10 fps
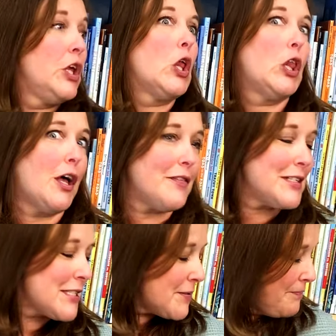You'll love
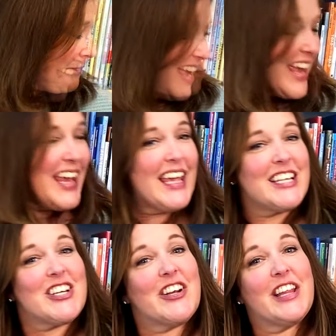it.
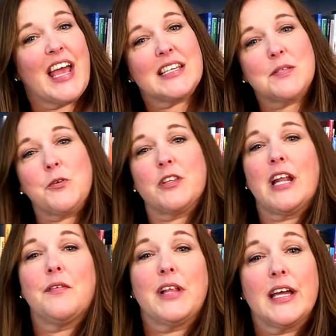And our last book
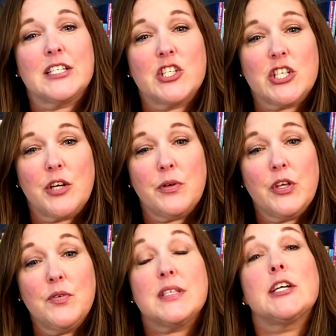that I'd like to share with
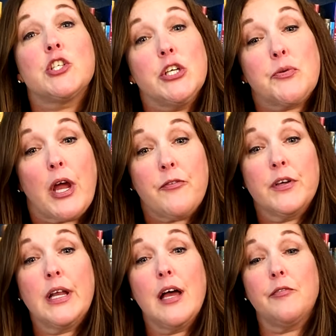you is actually a
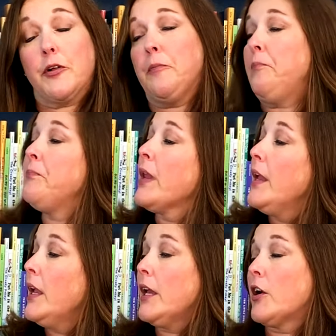graphic novel
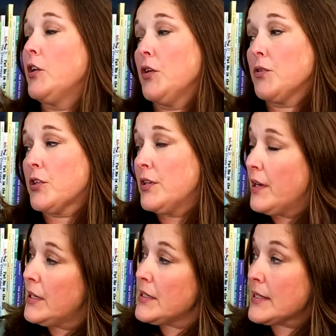in our youth
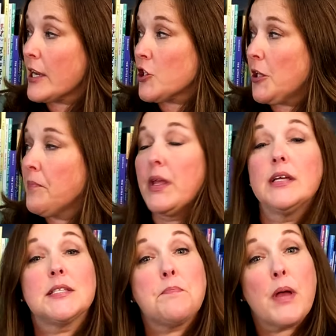section.
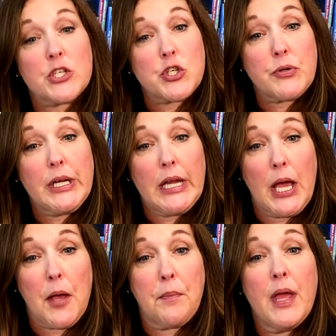It's Measuring
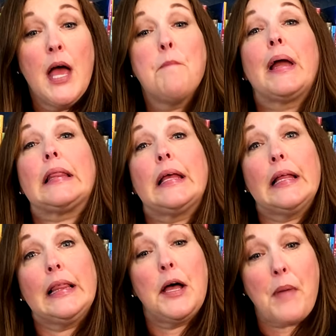Up by
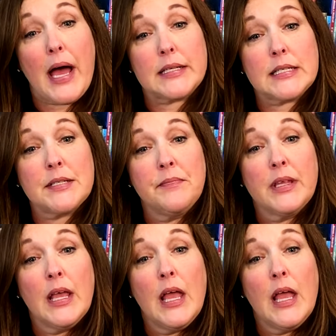Lily Lamotte.